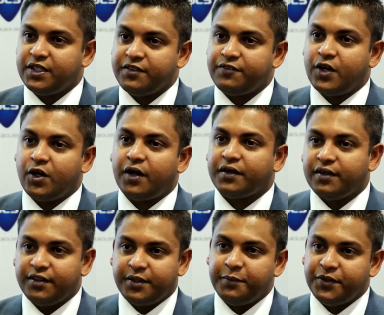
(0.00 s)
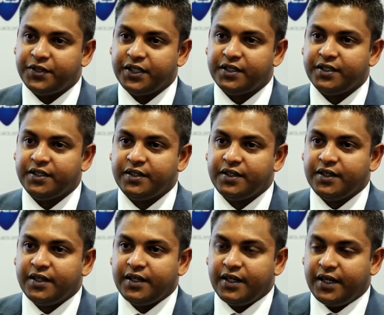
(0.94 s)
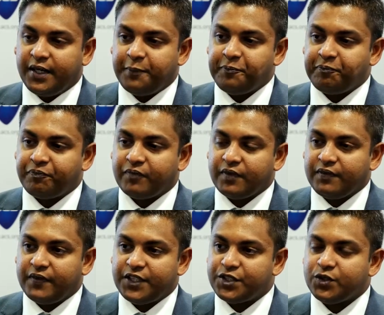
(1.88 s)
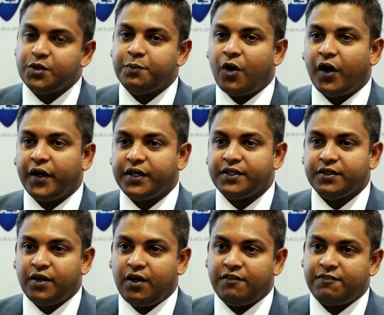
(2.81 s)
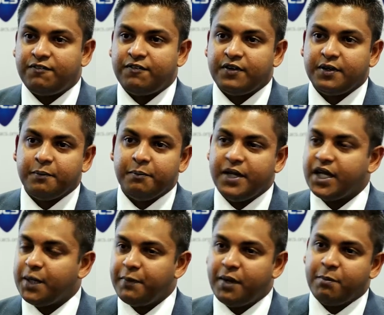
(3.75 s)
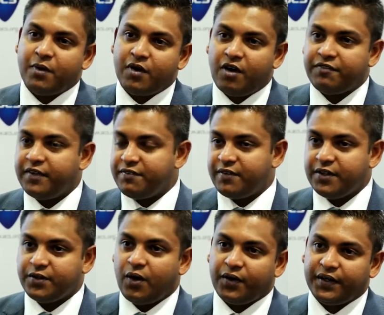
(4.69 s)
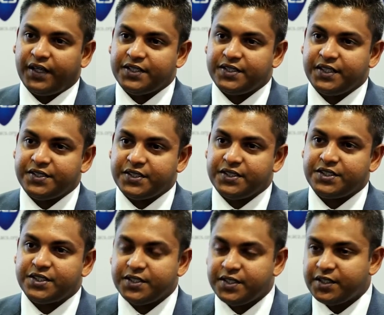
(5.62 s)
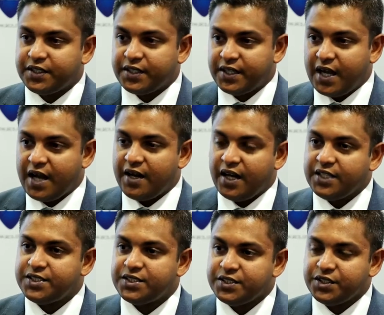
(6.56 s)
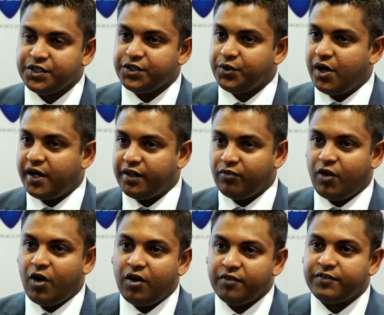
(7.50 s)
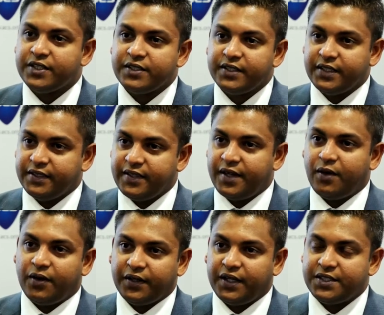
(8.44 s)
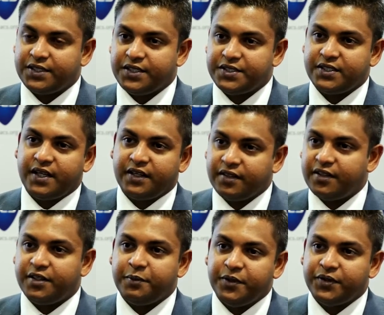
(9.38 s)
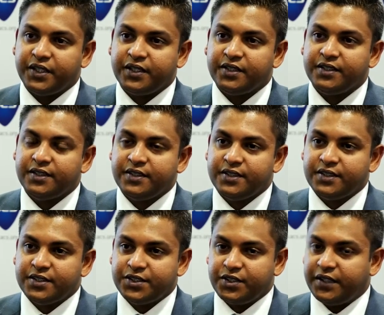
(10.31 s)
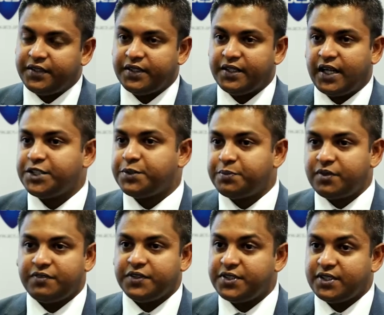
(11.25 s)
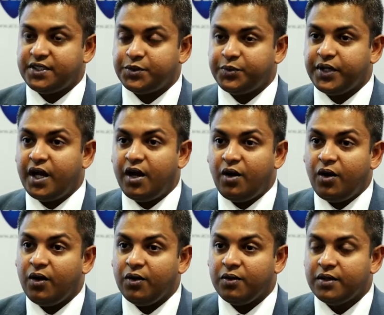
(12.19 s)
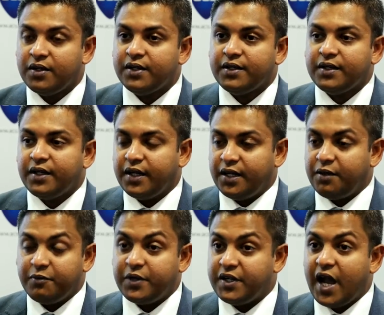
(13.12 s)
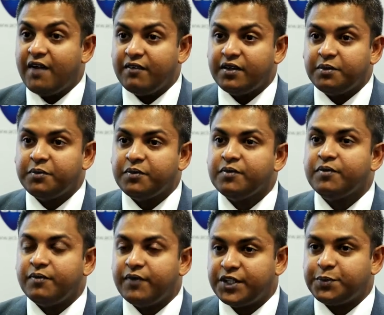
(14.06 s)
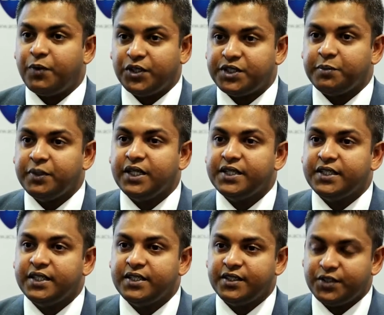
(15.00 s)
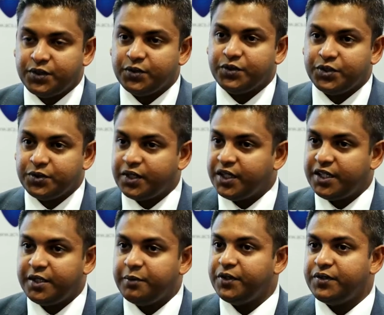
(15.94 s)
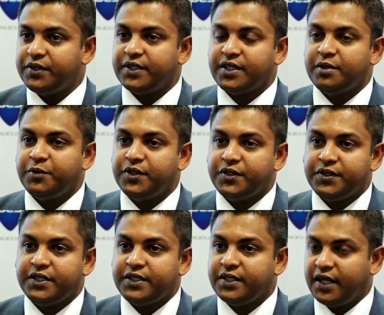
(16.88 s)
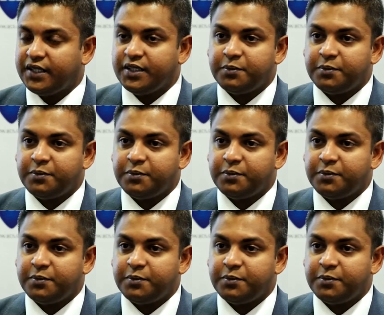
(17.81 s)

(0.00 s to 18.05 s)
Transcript: if you're not contributing. There's no point of being a member of different organizations unless you are involved in that organization and contributing. So I think professionals, we are all, we have a responsibility to contribute to the community and the